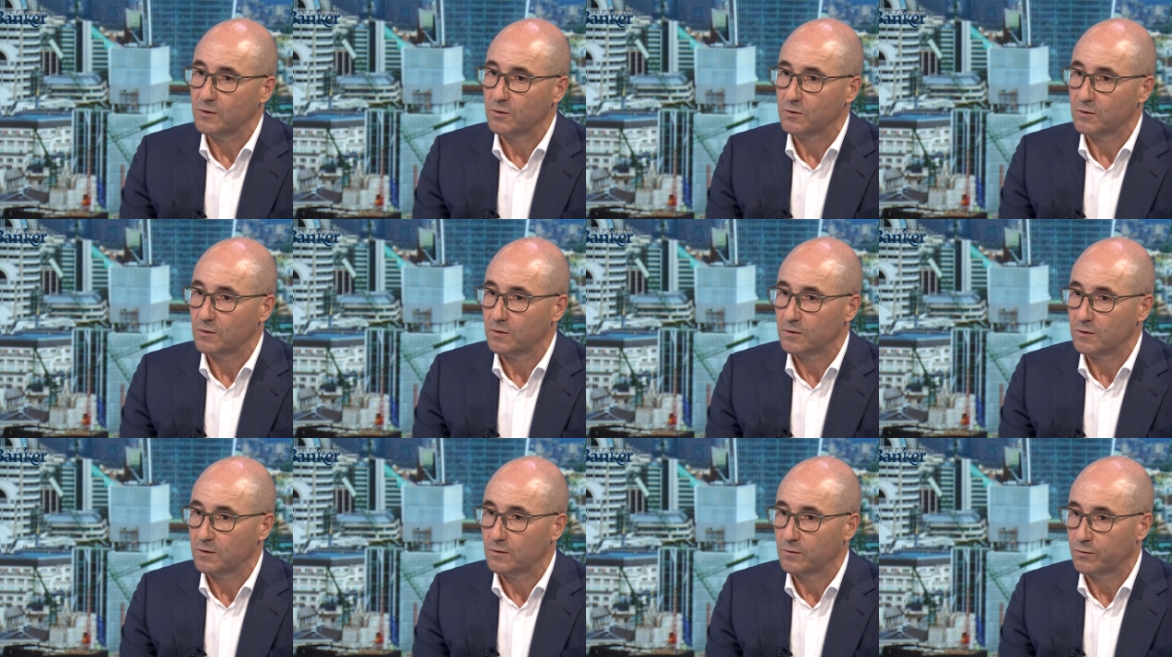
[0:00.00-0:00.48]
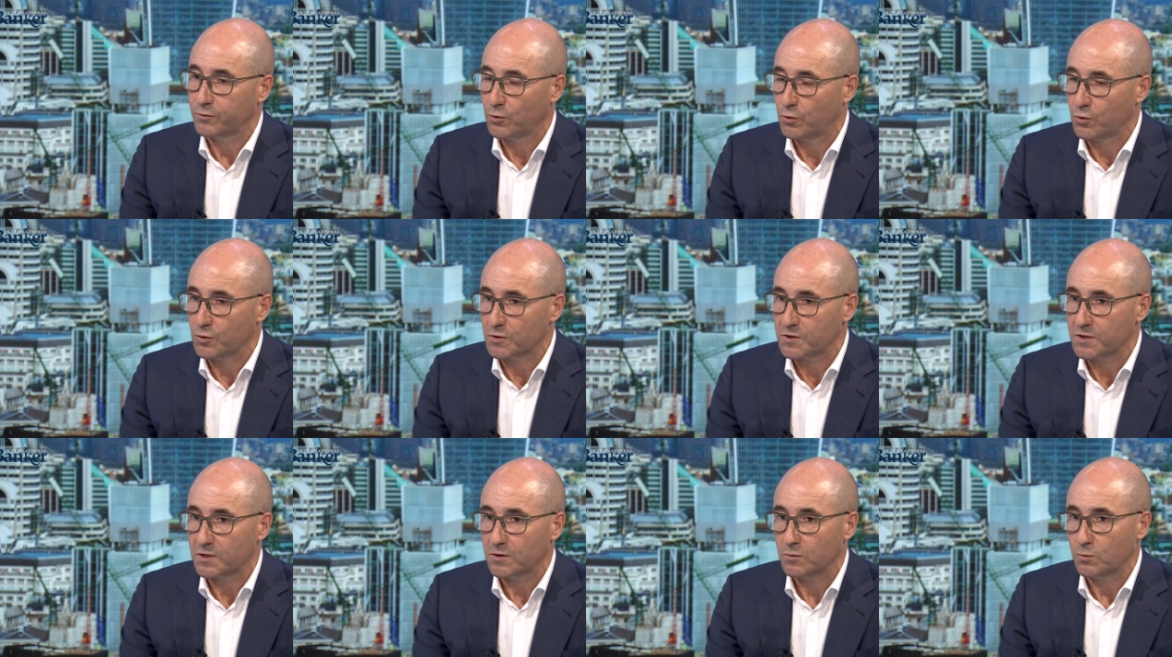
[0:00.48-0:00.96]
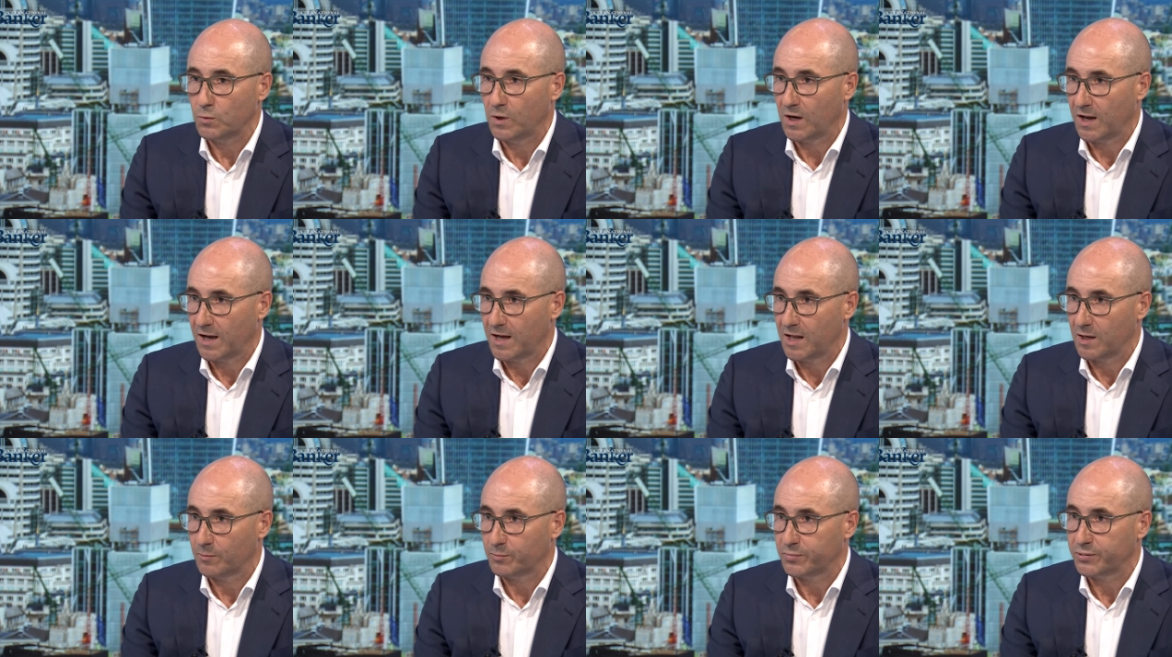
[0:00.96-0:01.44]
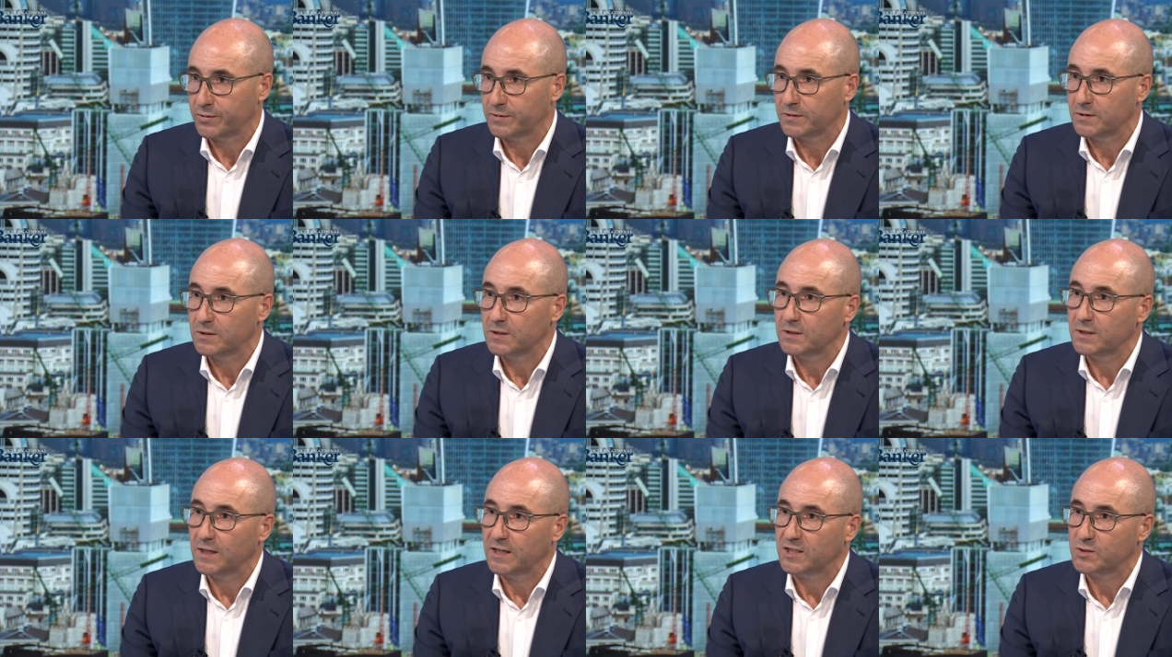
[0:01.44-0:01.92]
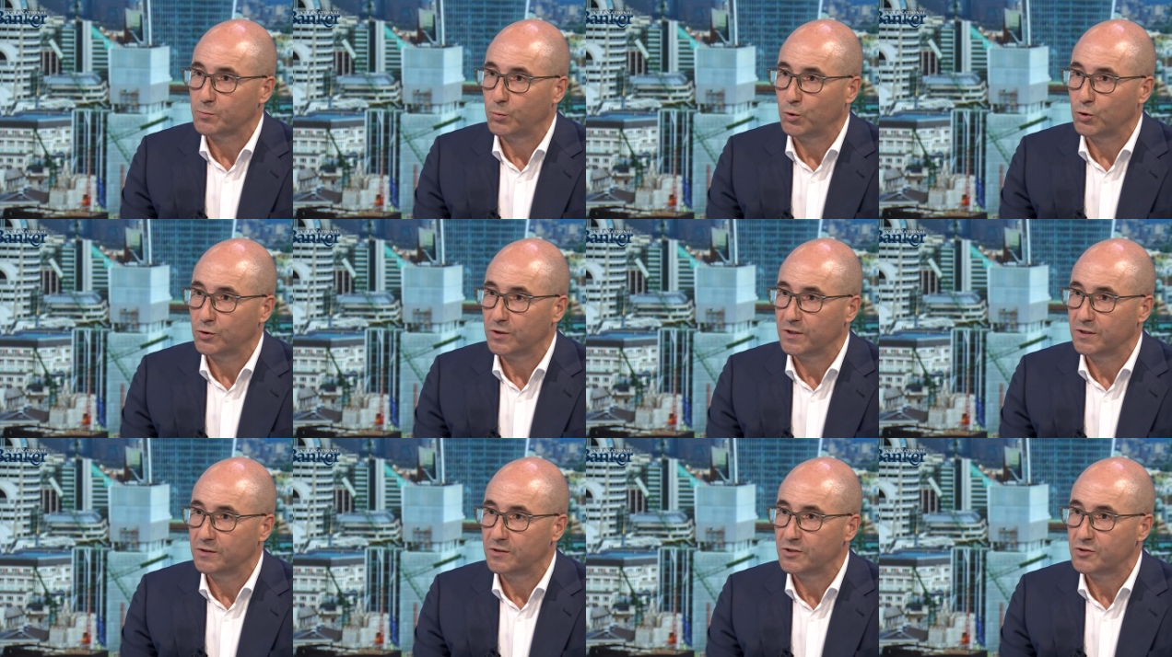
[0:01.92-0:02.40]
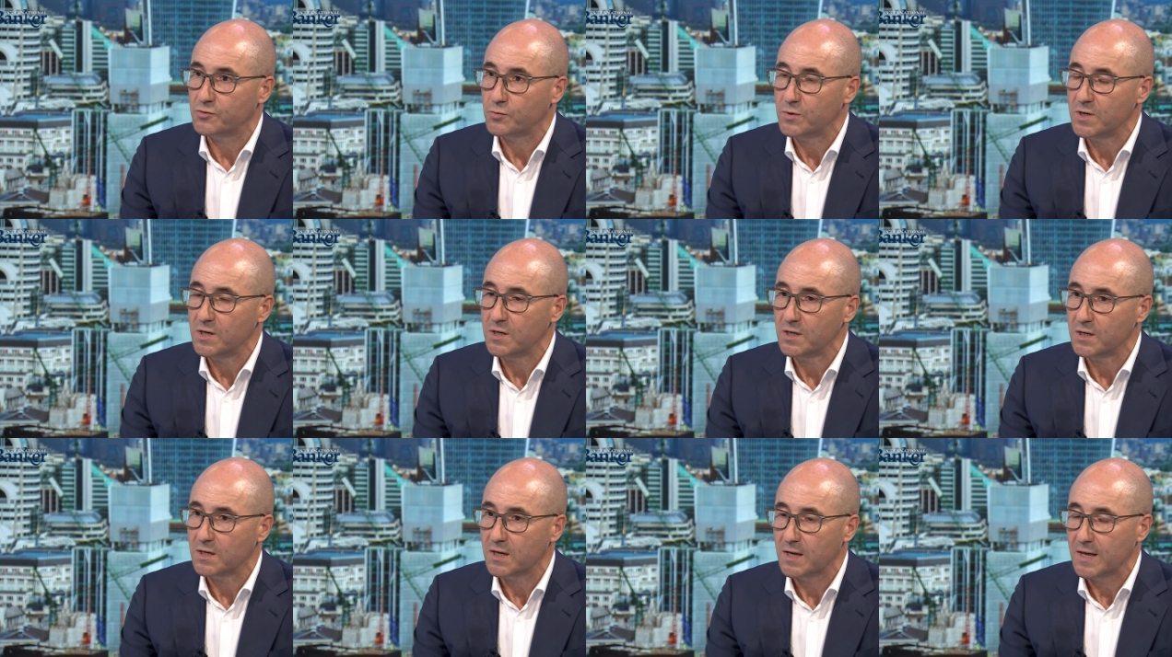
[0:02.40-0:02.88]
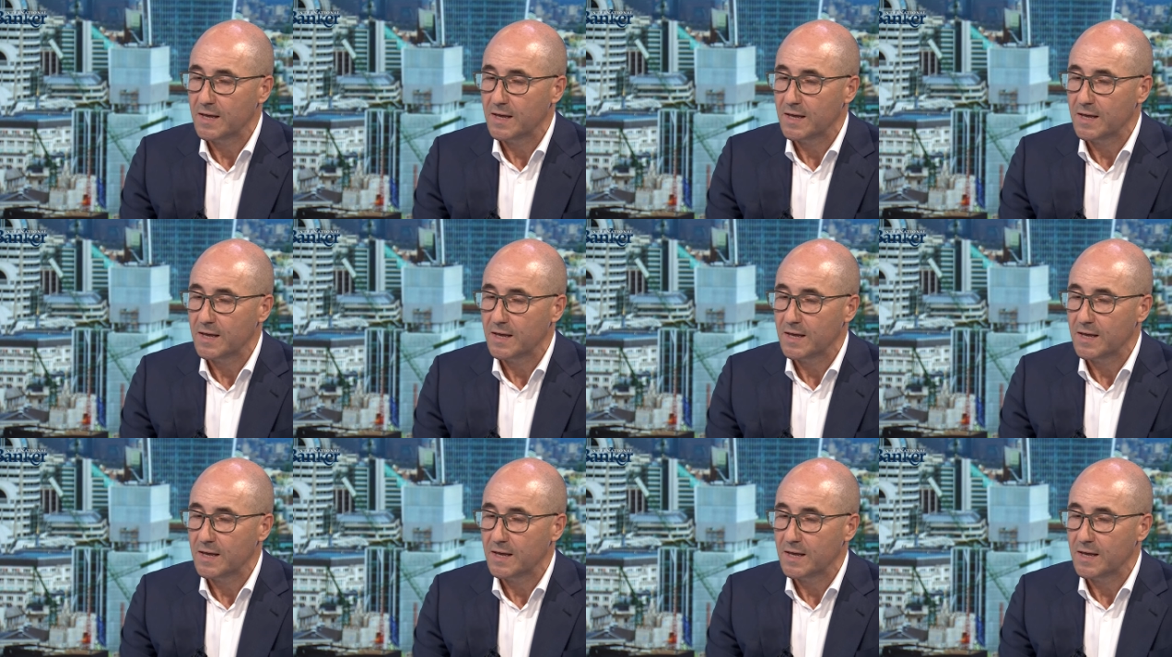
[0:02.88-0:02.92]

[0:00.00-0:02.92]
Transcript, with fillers: of course, will help export industry.